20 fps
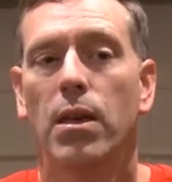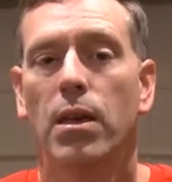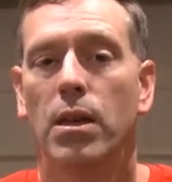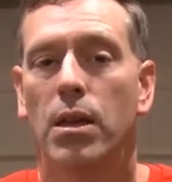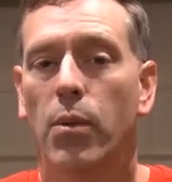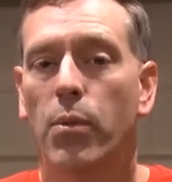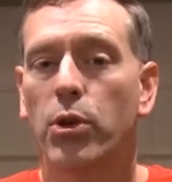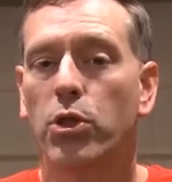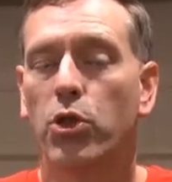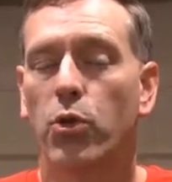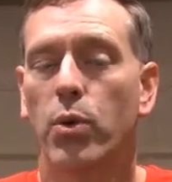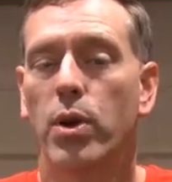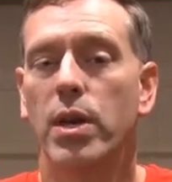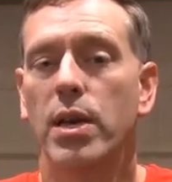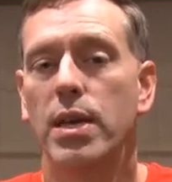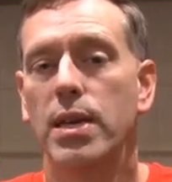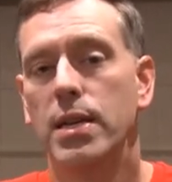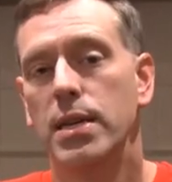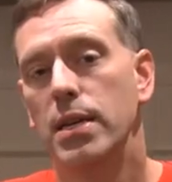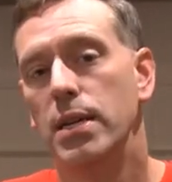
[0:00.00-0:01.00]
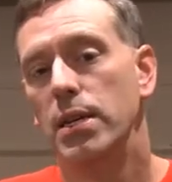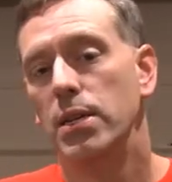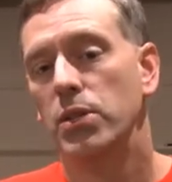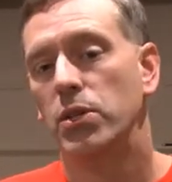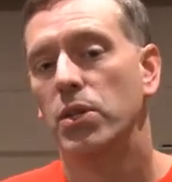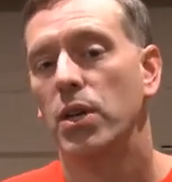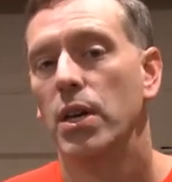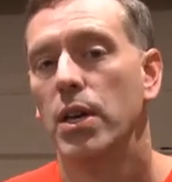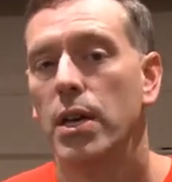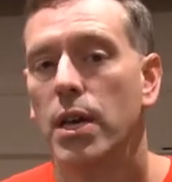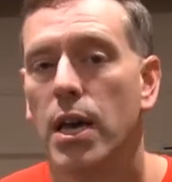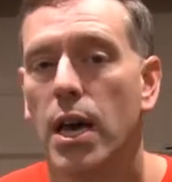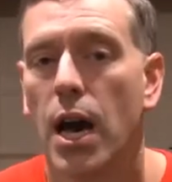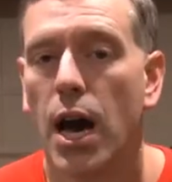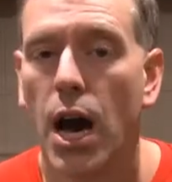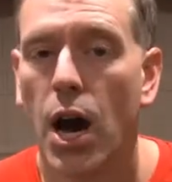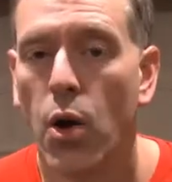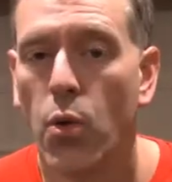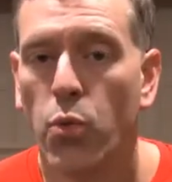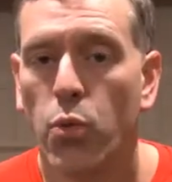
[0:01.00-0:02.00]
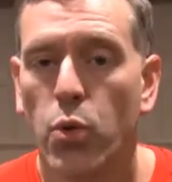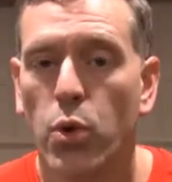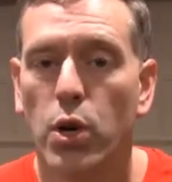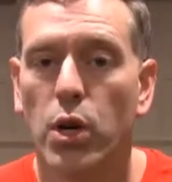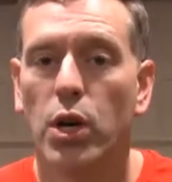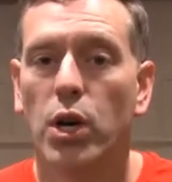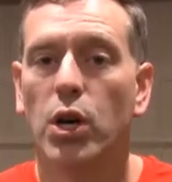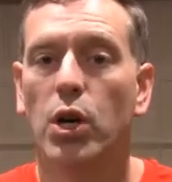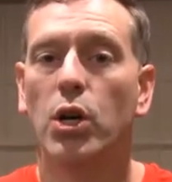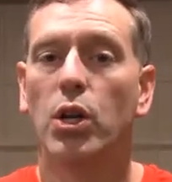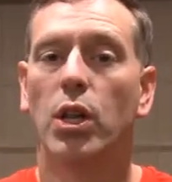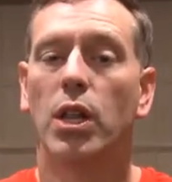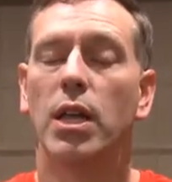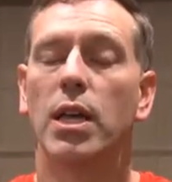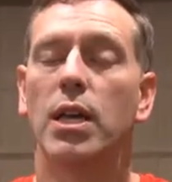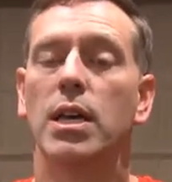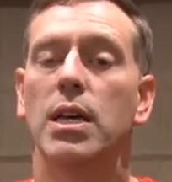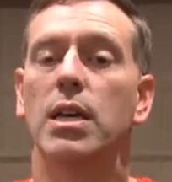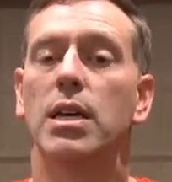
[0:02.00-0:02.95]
Number 3 is a real